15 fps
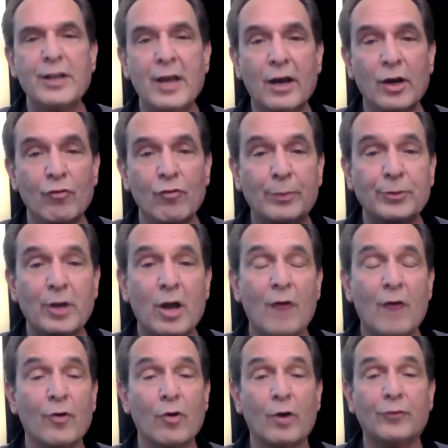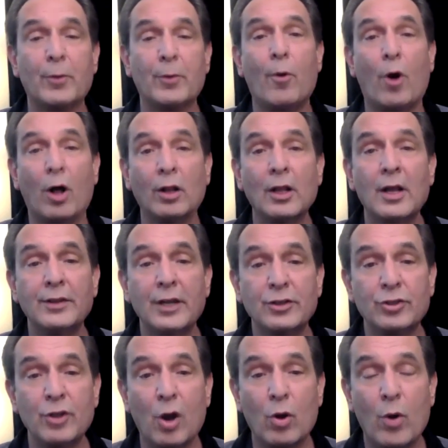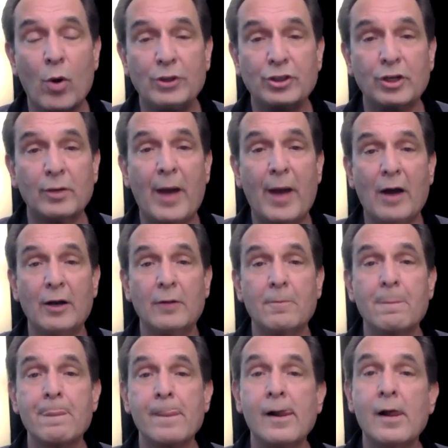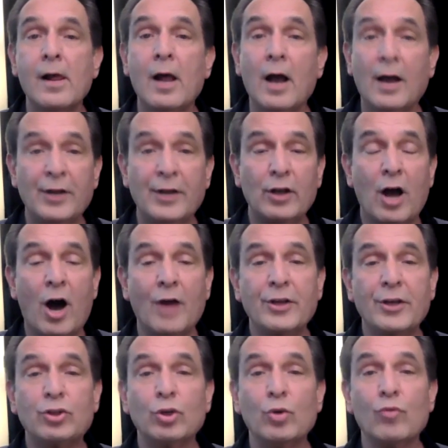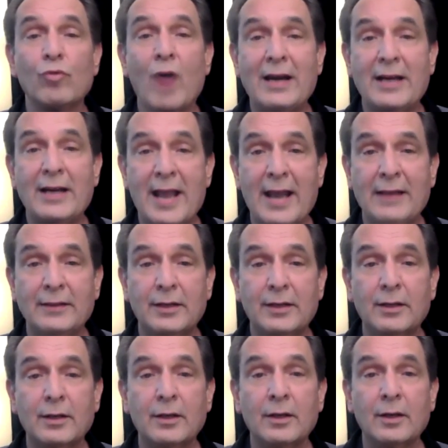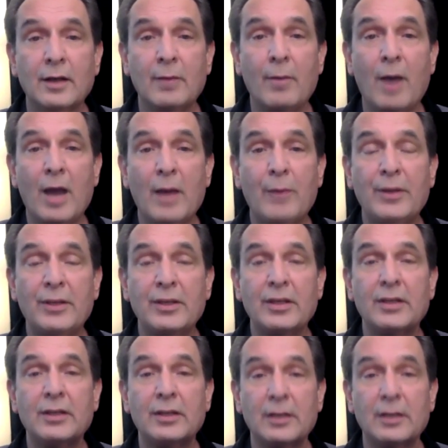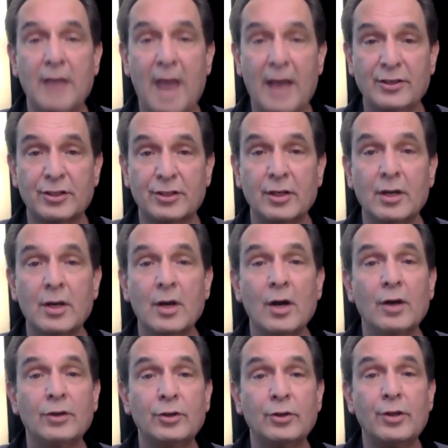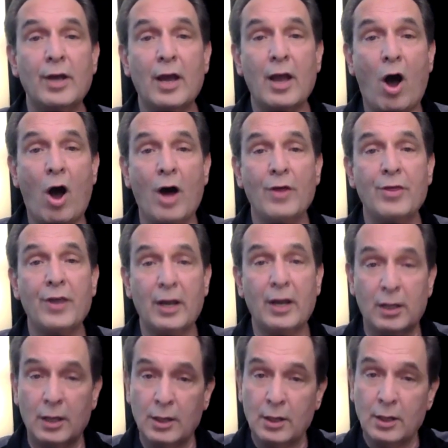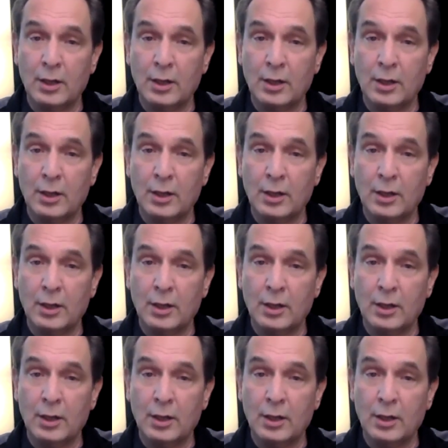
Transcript: they're going to rip the cover off the ball. There's no question about it. Are they too right-handed? In my opinion, yes. Are they